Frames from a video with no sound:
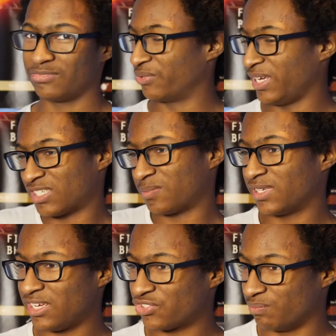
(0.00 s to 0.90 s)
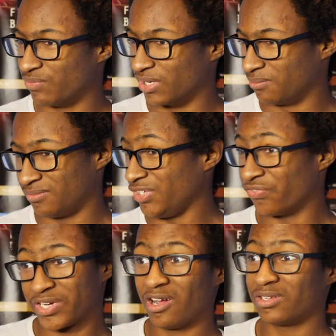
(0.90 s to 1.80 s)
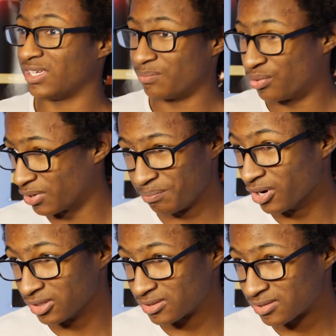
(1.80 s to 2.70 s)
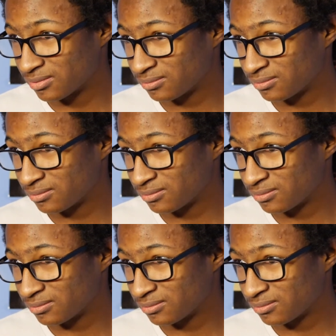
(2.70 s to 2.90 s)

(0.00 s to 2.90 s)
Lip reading: great explanation, but you forgot all the important parts.